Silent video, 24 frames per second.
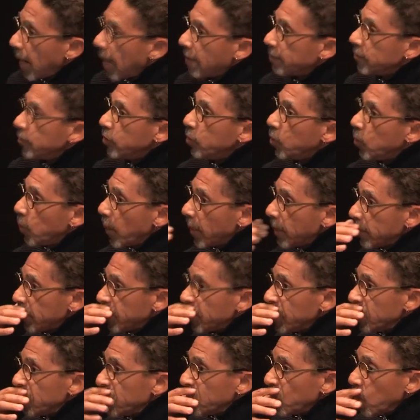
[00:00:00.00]
I have two
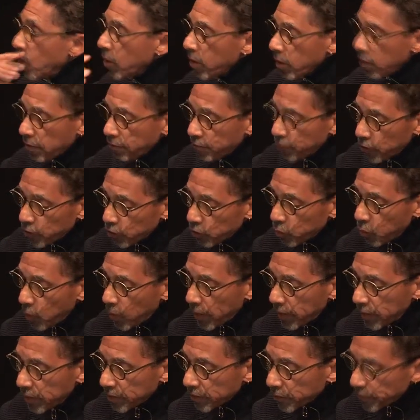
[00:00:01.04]
questions. The first
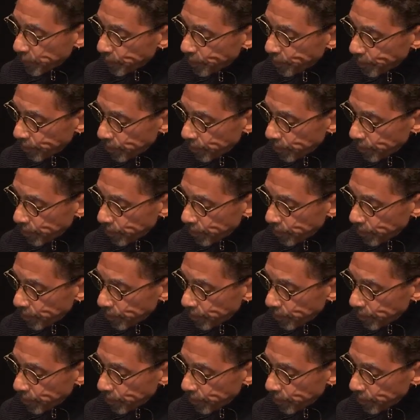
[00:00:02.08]
one is,